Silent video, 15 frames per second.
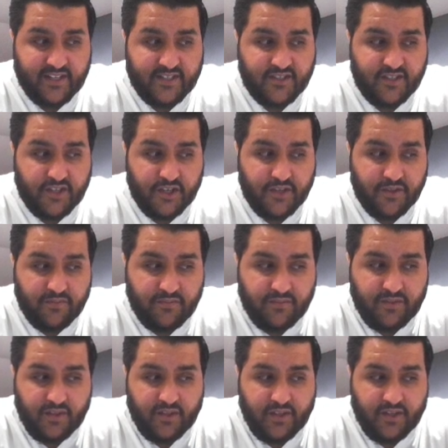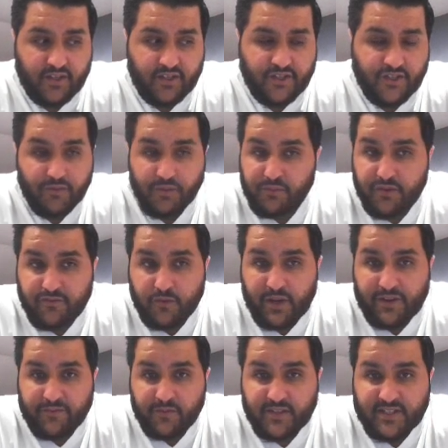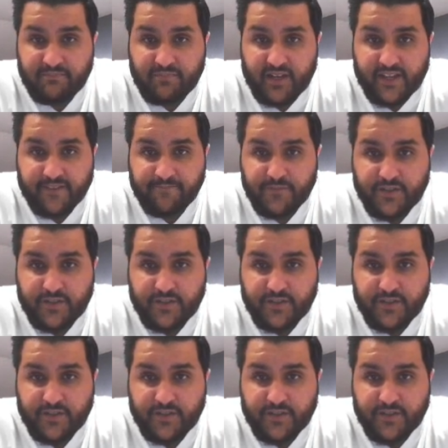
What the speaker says: is should we move away from the template?